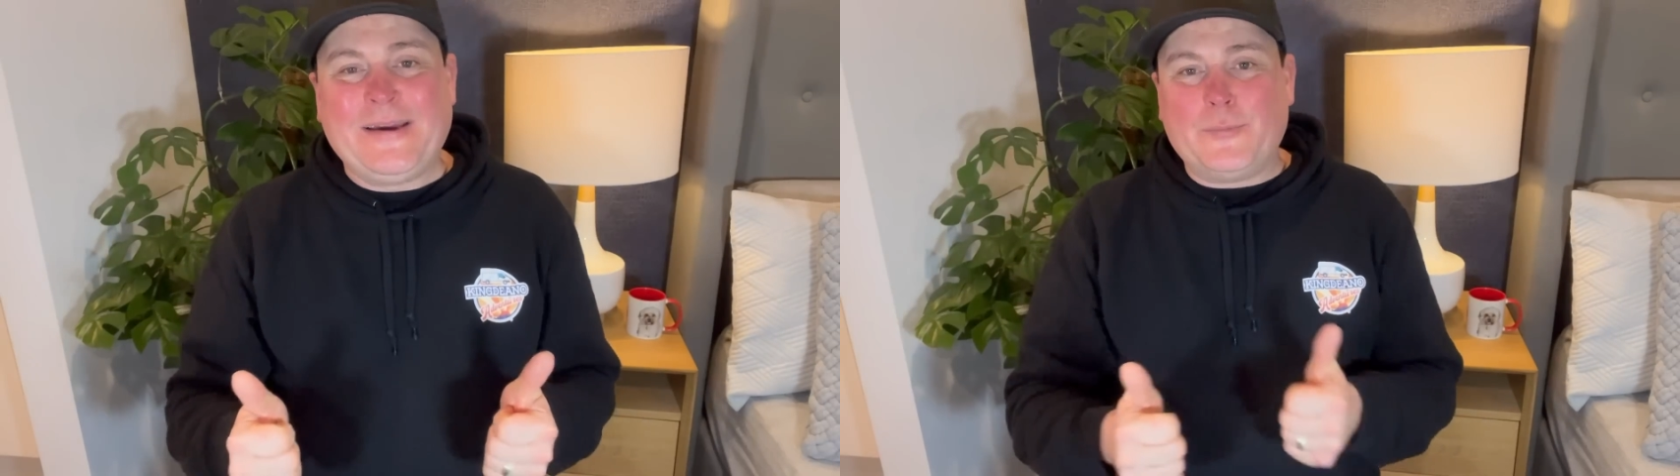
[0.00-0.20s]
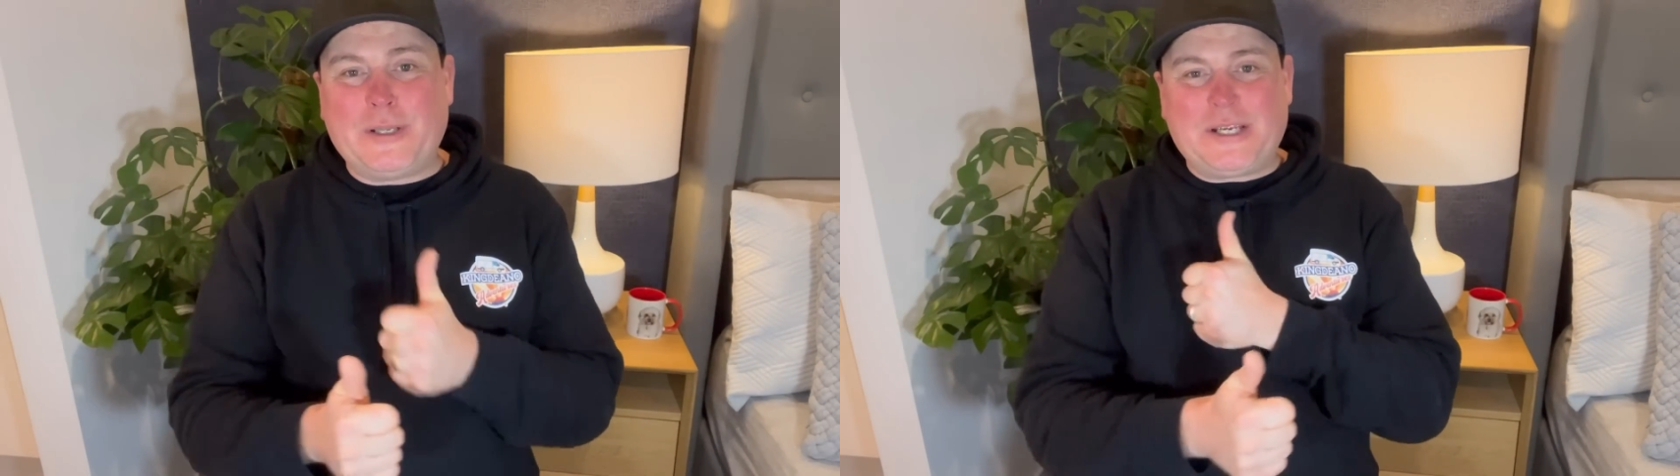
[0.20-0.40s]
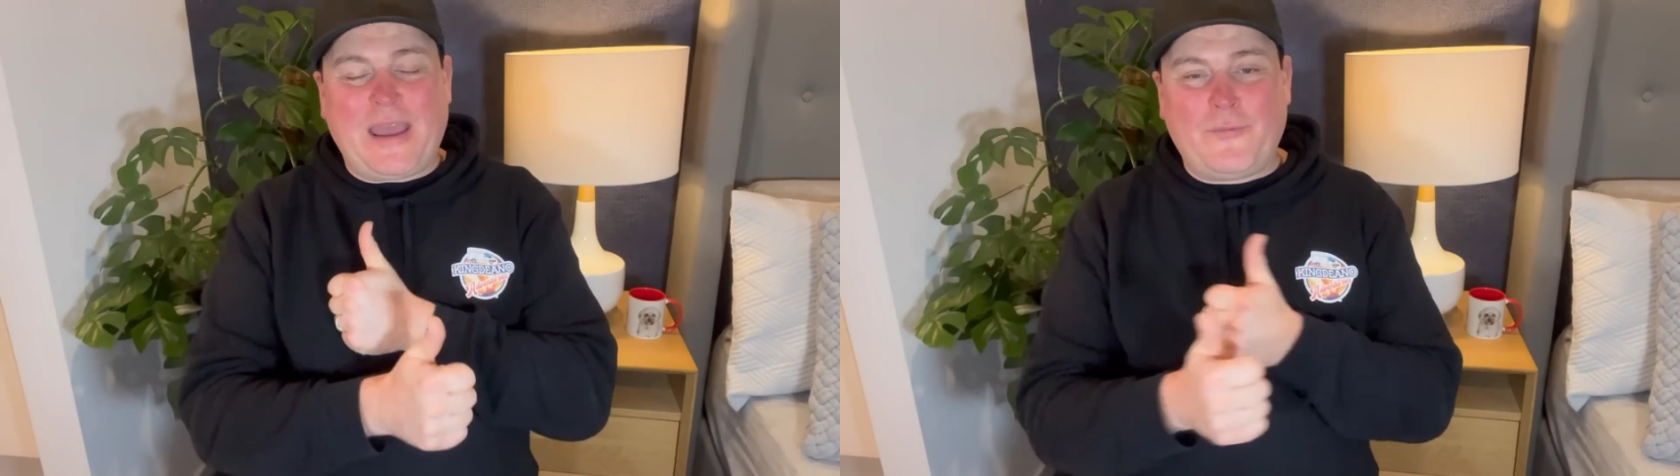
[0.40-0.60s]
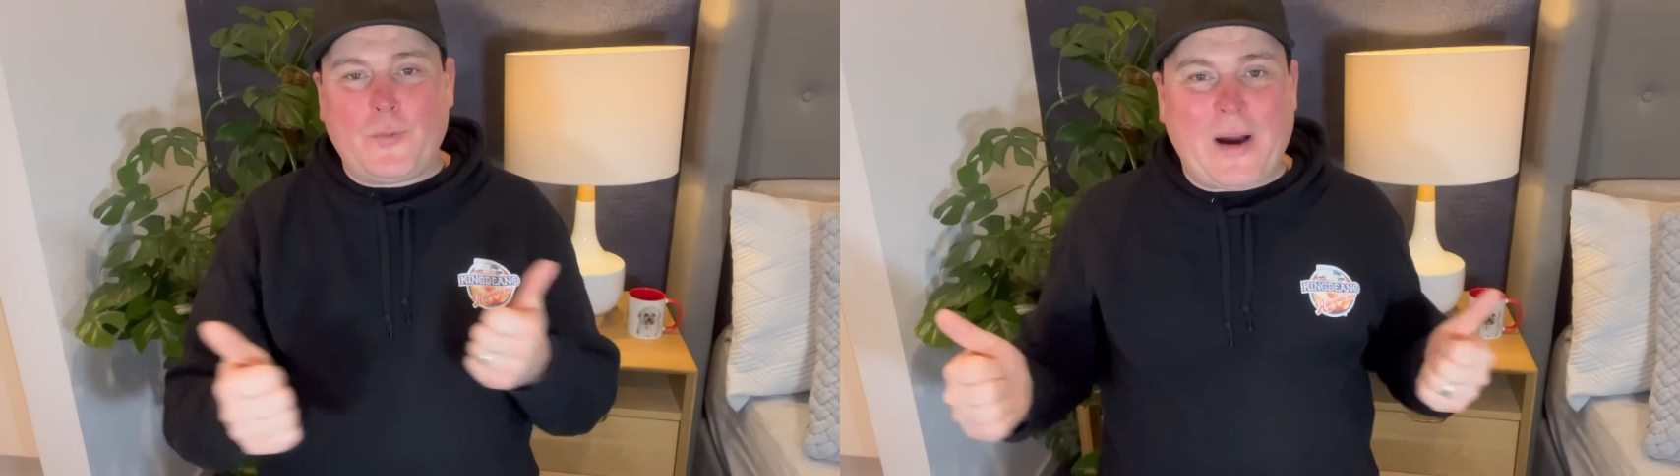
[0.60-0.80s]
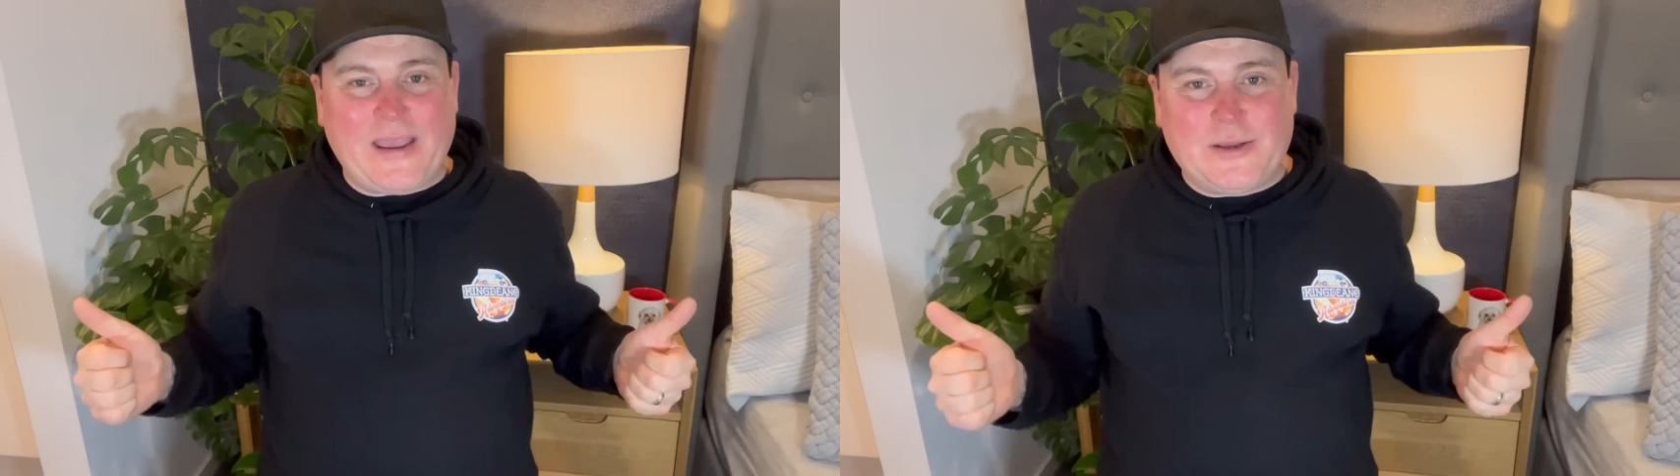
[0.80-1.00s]
whichever
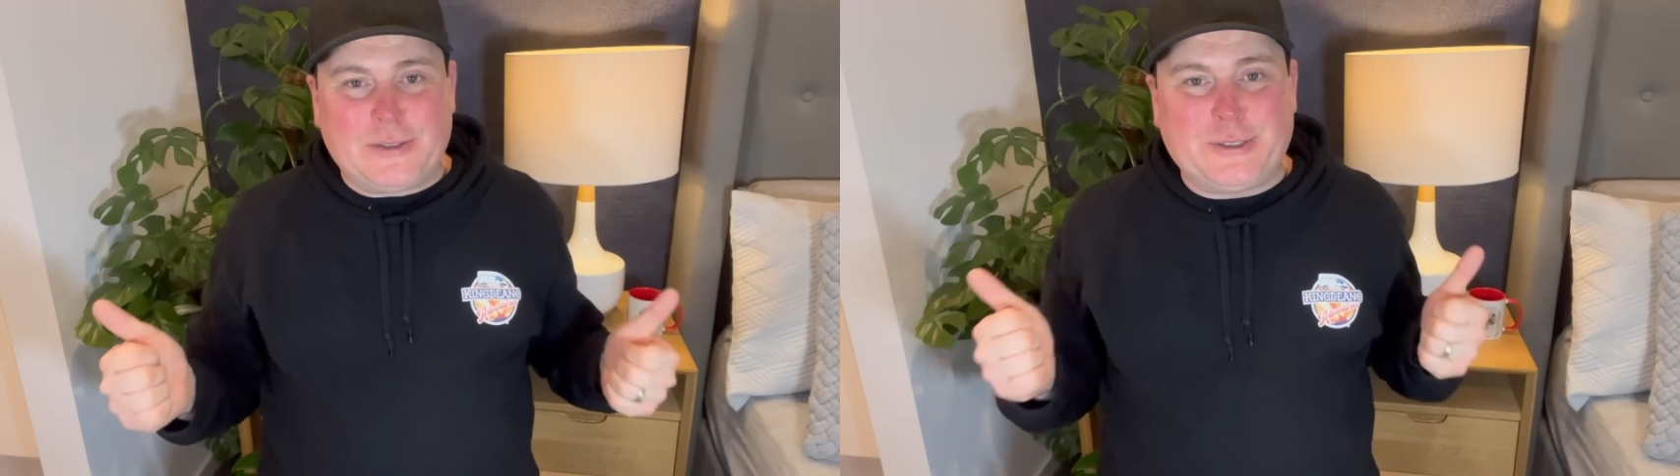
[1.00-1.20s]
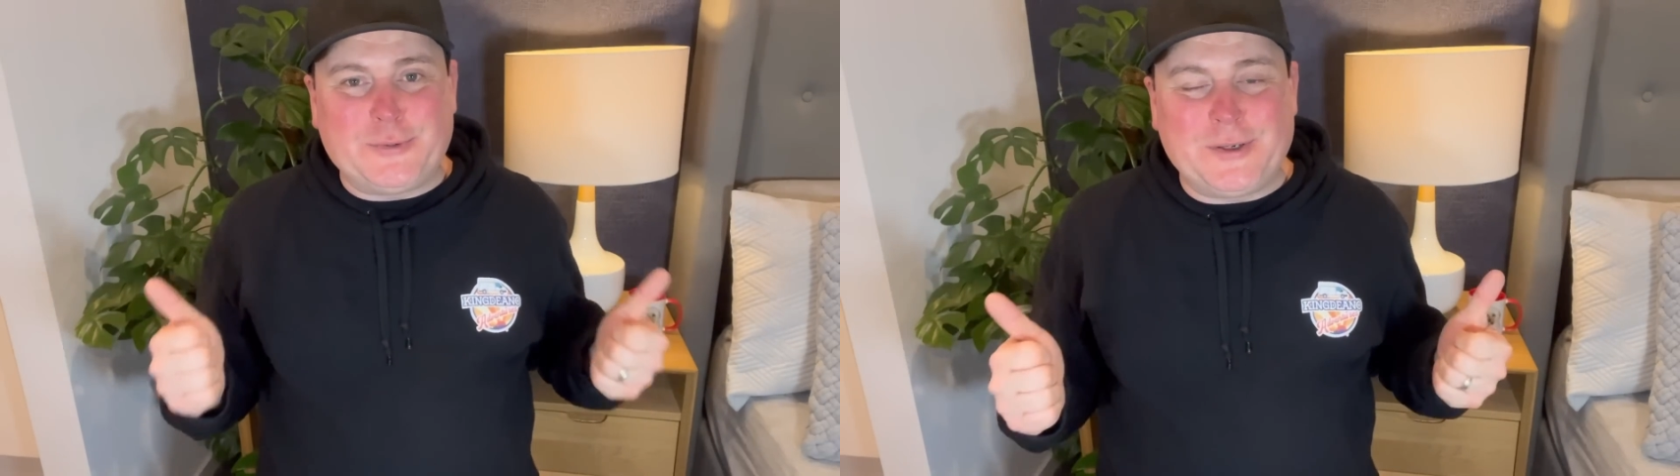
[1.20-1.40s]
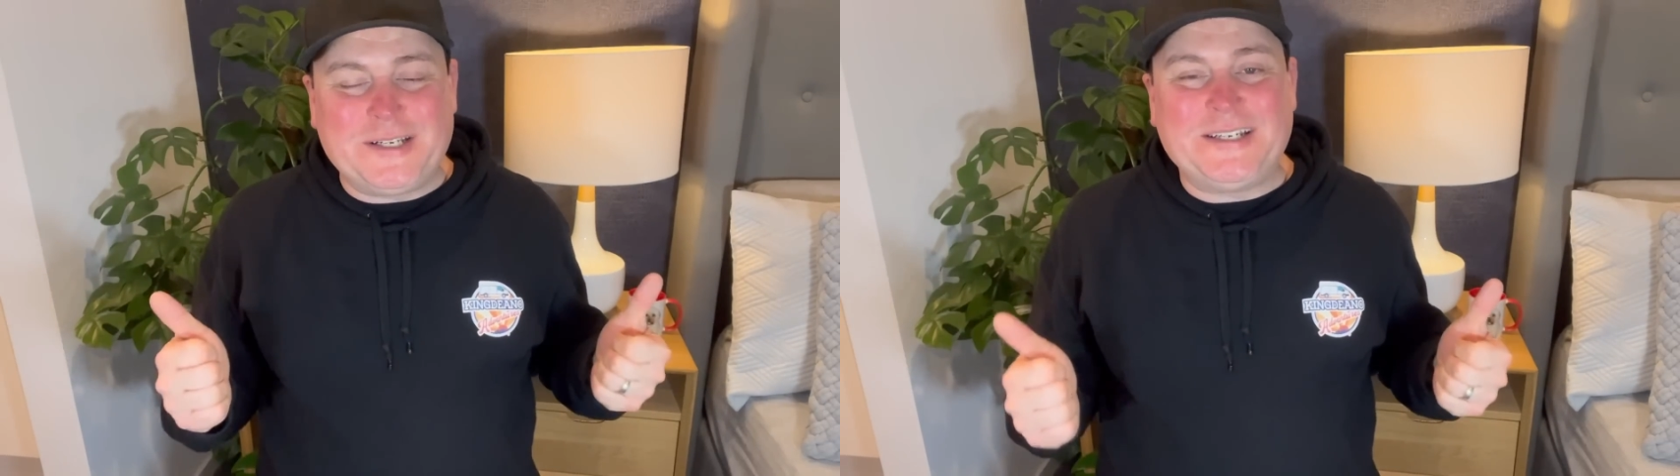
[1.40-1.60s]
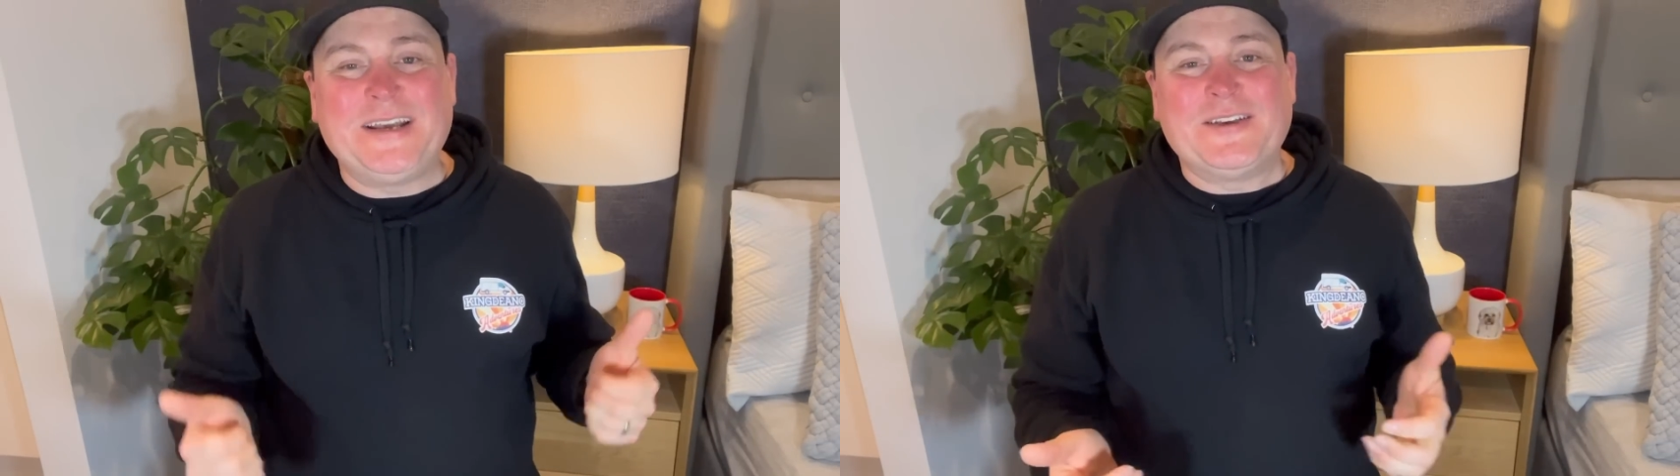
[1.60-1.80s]
way you do it.